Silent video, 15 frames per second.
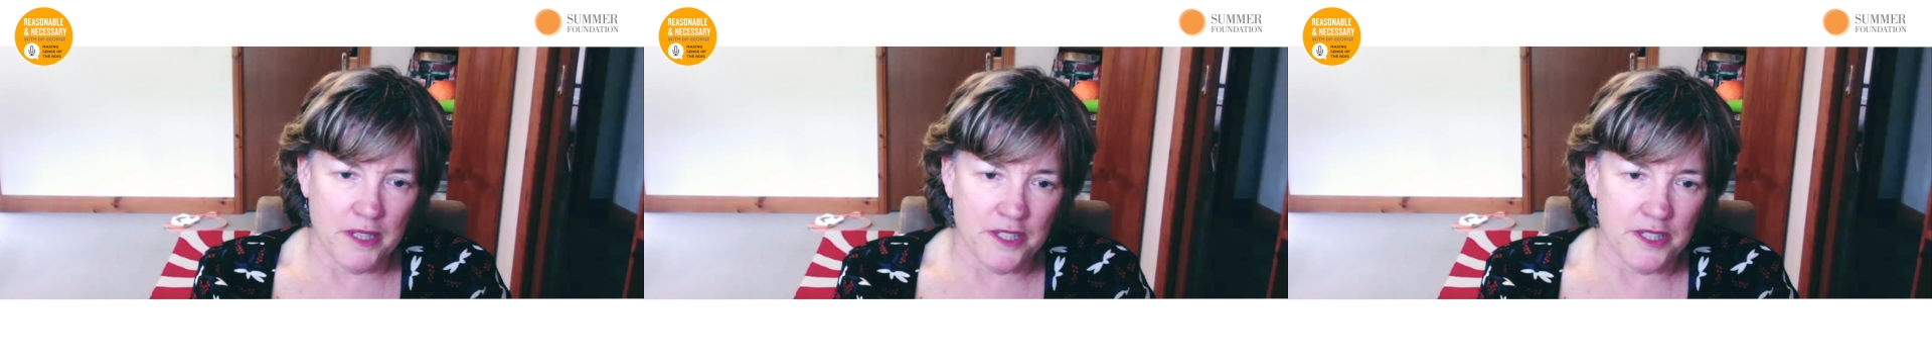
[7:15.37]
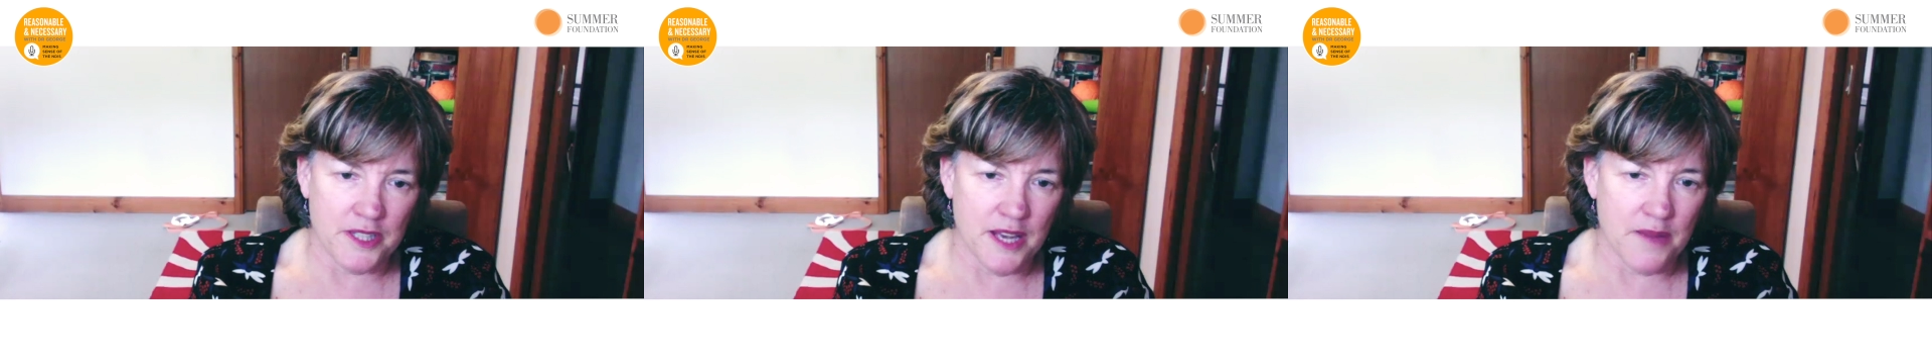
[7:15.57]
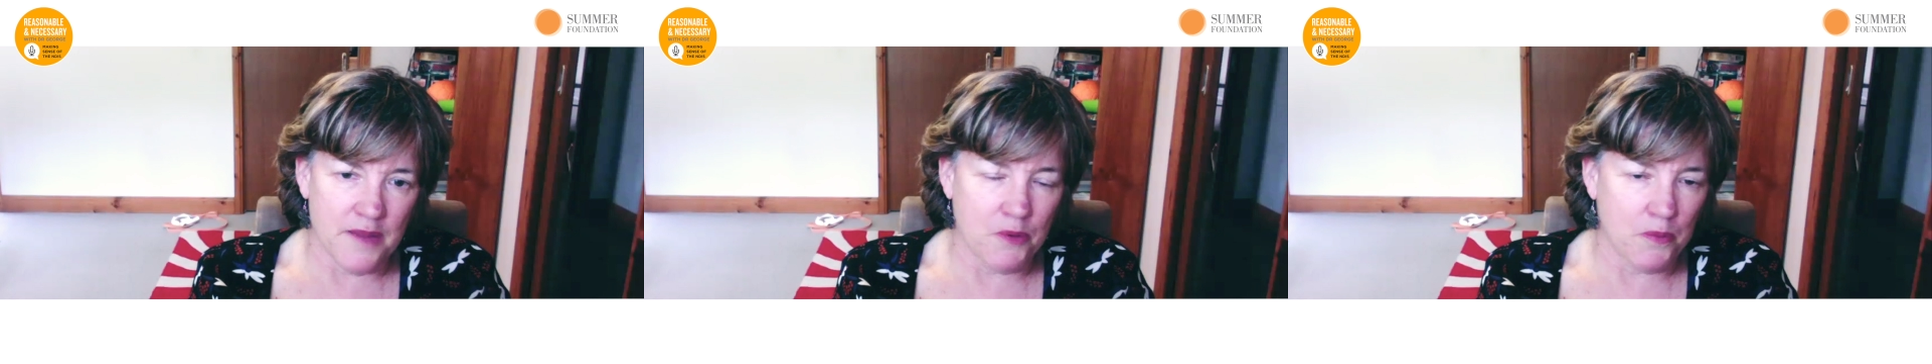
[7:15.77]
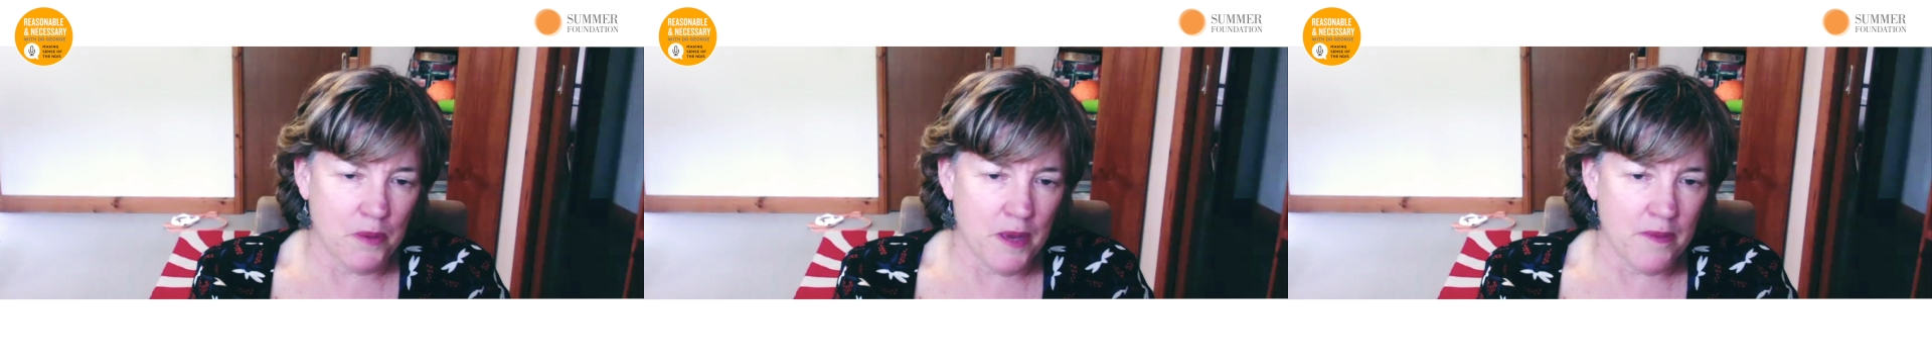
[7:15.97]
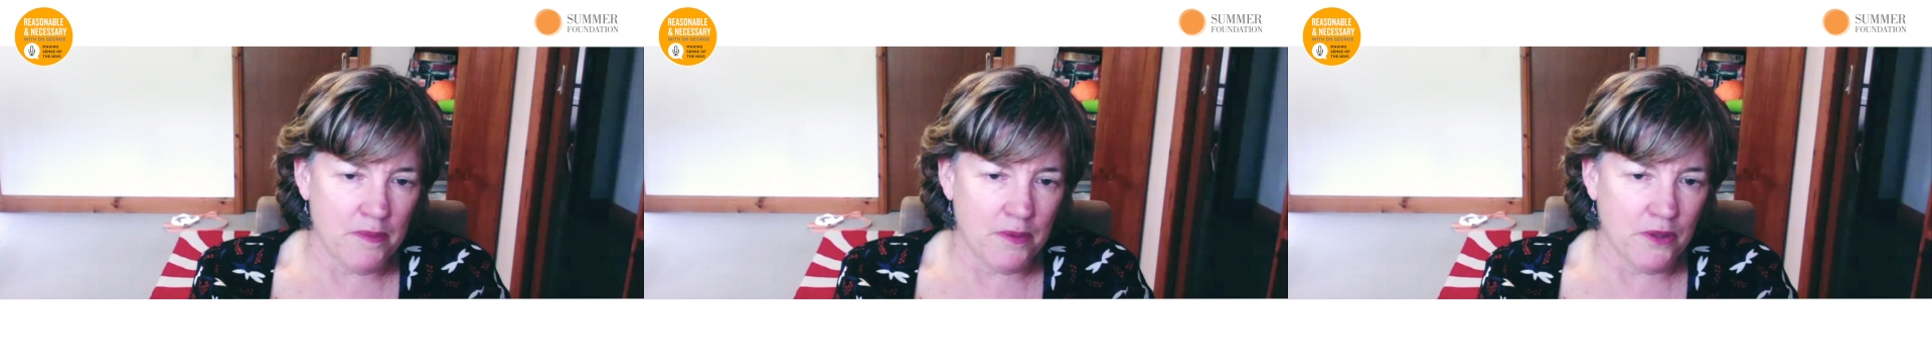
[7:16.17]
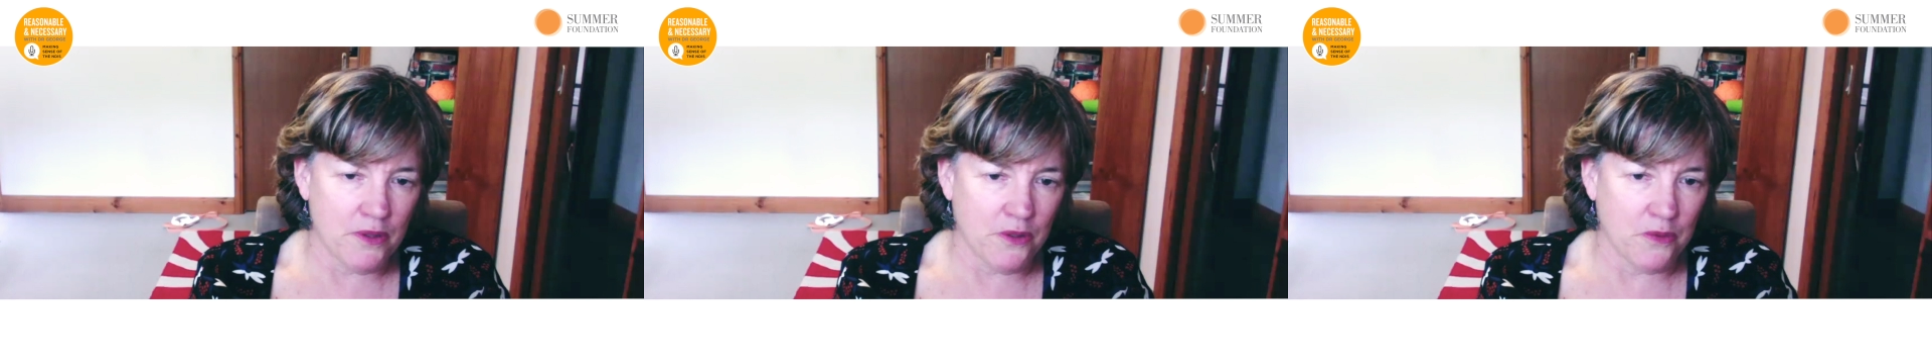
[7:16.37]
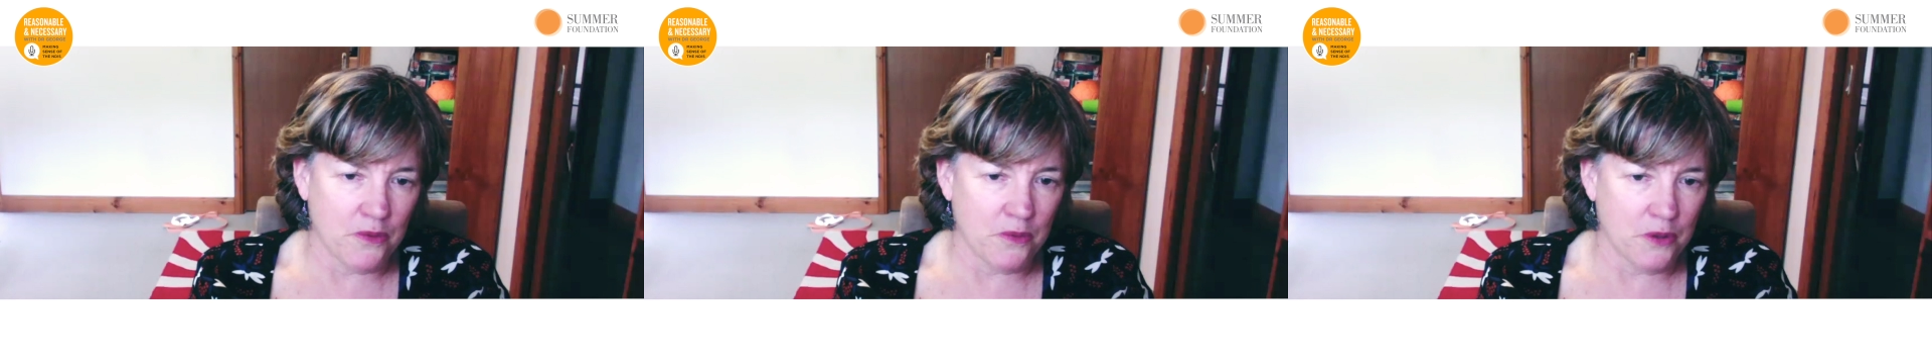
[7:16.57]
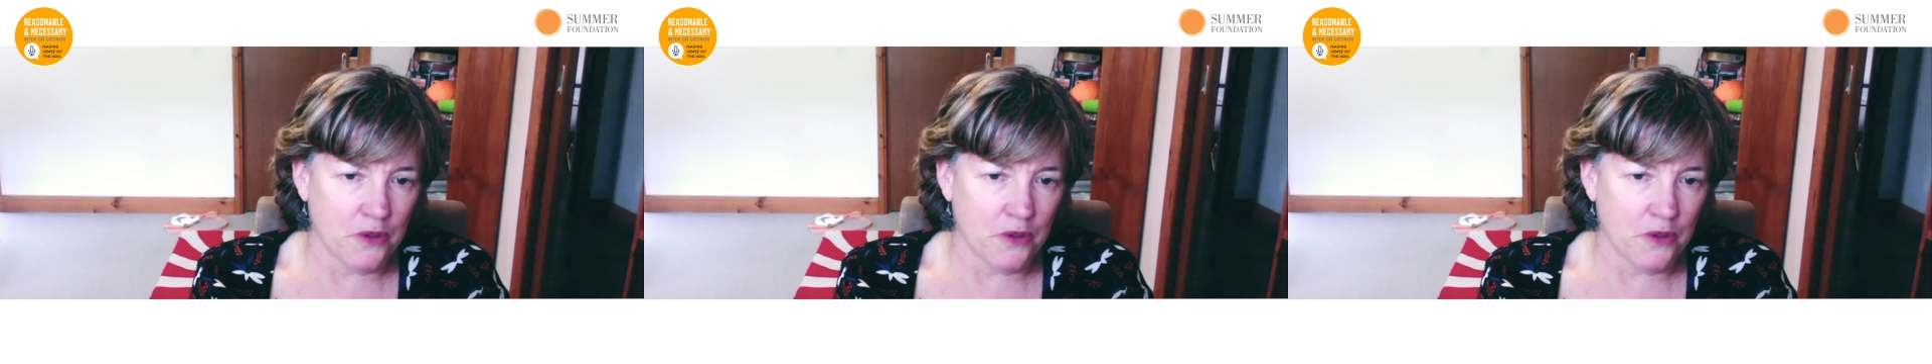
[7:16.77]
disabled people who